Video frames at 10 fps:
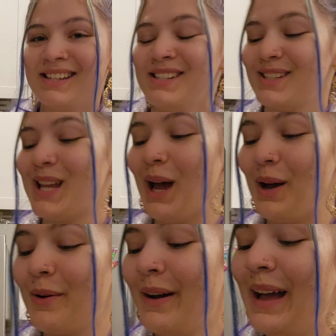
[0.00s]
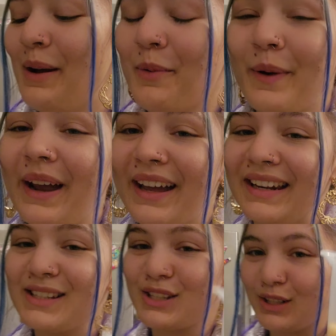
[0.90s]
So we're
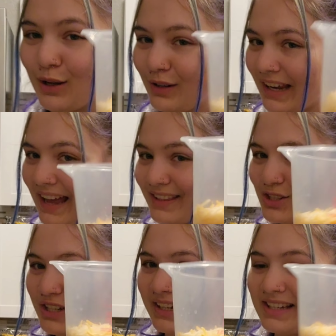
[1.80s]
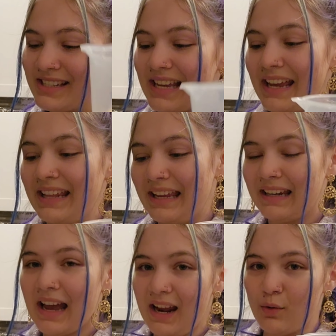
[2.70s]
gonna slowly add the cheese and then
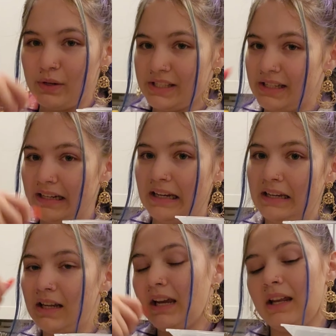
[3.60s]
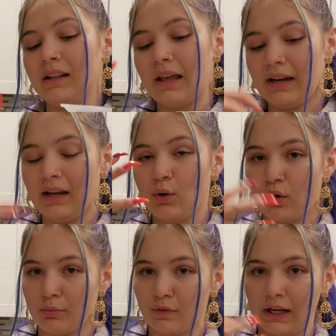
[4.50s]
kind of whisk it in and let it
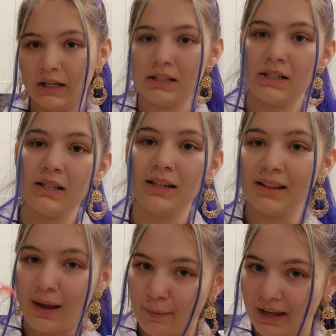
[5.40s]
incorporate that